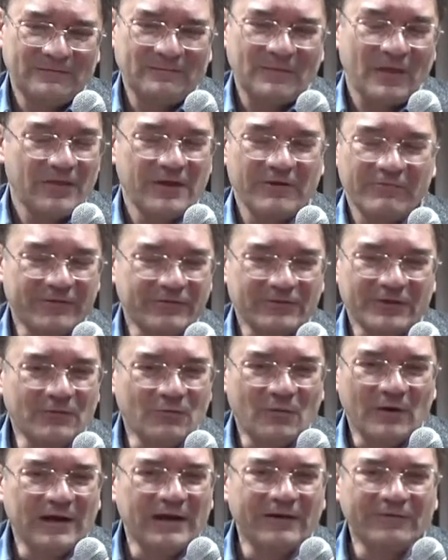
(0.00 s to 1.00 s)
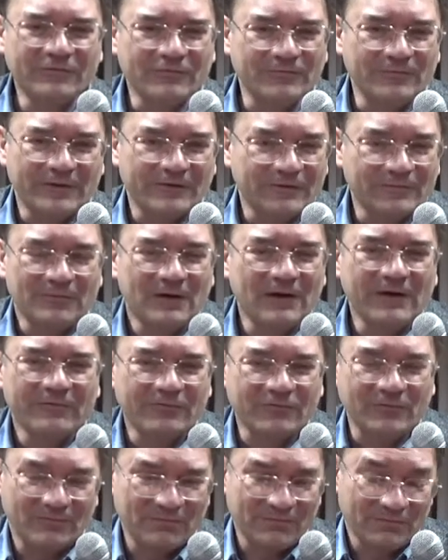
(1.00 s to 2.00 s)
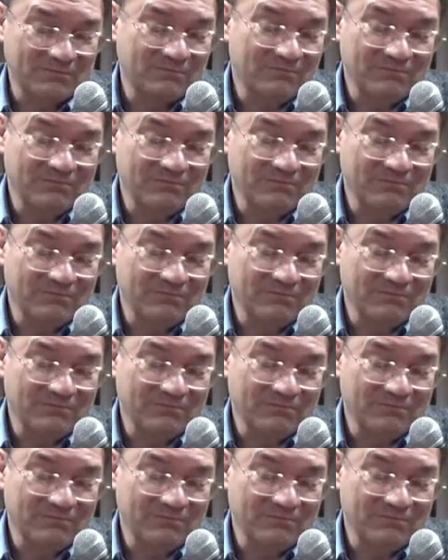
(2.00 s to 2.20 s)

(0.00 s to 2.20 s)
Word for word: And there is no way out from it, apart from